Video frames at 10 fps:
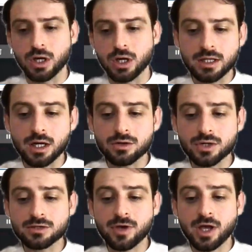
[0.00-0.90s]
In our
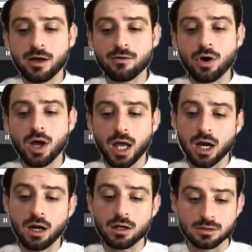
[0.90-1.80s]
case, we have
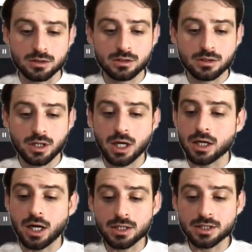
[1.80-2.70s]
account,
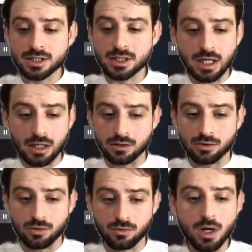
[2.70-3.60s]
and I see that,
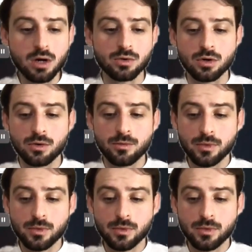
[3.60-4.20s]
wow,